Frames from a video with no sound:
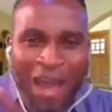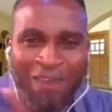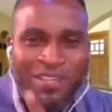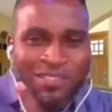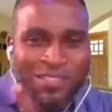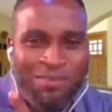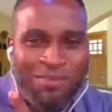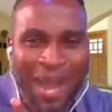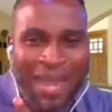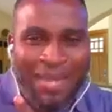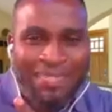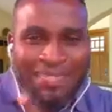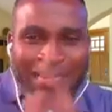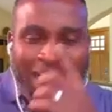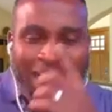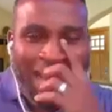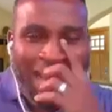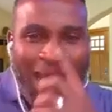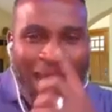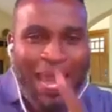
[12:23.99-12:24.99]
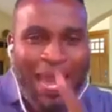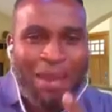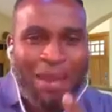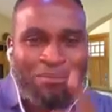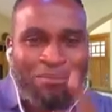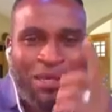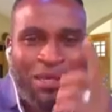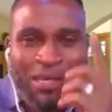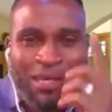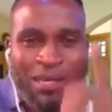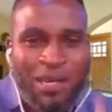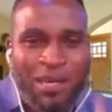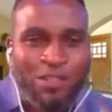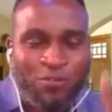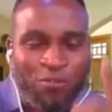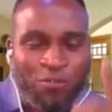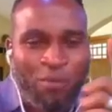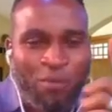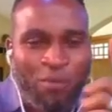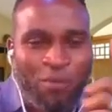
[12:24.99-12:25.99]
The aim is for me
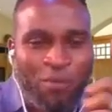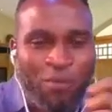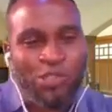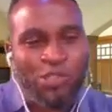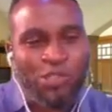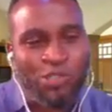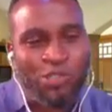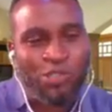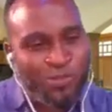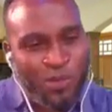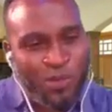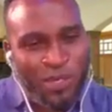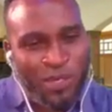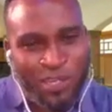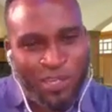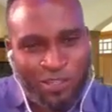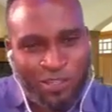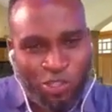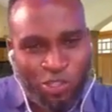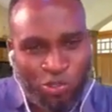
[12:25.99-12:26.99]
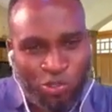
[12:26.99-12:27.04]
to stop speaking the truth.